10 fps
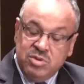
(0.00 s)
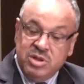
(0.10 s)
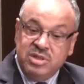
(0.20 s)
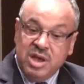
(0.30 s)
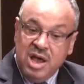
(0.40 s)
or
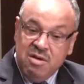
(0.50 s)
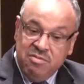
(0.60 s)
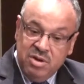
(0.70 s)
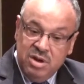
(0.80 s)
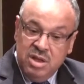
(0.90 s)
the
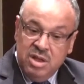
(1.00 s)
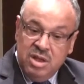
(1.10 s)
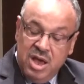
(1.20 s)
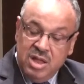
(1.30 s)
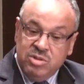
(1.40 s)
Takaful
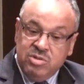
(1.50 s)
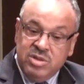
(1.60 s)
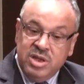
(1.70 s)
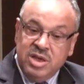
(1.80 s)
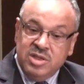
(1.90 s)

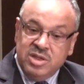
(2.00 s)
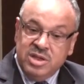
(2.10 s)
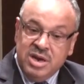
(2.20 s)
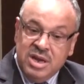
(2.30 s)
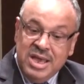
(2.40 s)
industry in
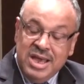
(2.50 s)
general,